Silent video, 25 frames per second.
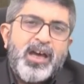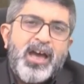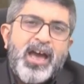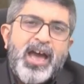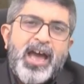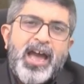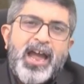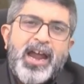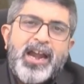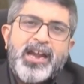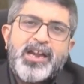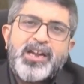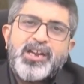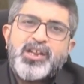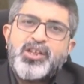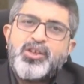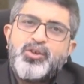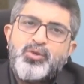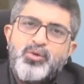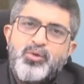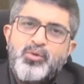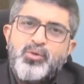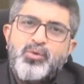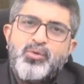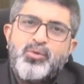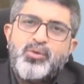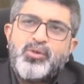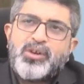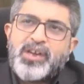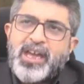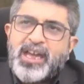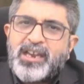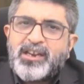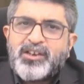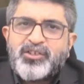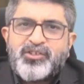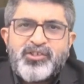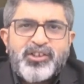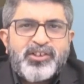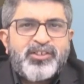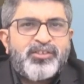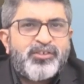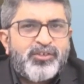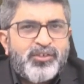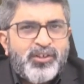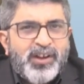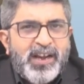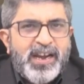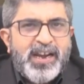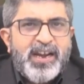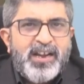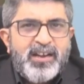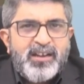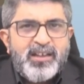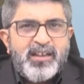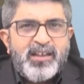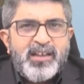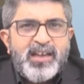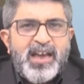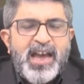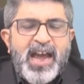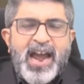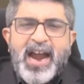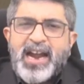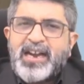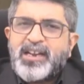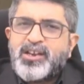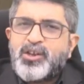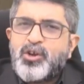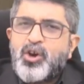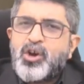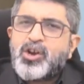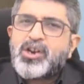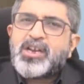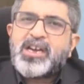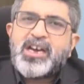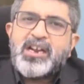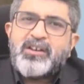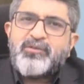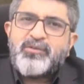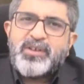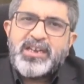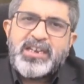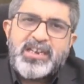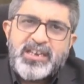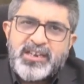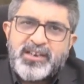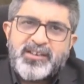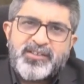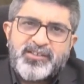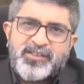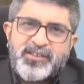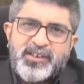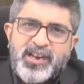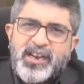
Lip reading: and you can just trade at your convenience.